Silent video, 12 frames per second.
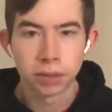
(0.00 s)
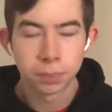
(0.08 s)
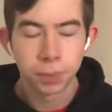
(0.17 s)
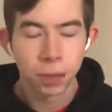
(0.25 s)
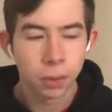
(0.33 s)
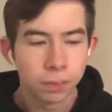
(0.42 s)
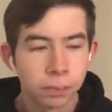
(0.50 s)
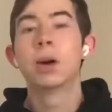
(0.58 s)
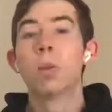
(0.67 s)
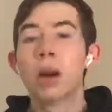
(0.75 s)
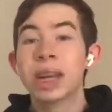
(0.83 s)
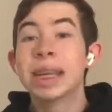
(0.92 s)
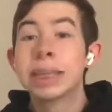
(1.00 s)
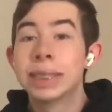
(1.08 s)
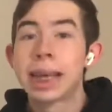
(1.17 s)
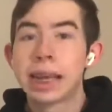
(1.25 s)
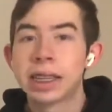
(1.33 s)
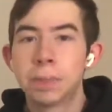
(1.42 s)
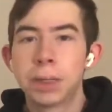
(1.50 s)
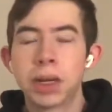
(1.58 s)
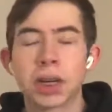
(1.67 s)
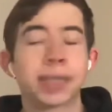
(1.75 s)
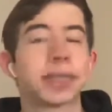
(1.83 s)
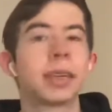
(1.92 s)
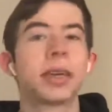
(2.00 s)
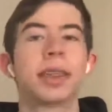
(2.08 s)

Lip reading: Pro. Now, what is that experience?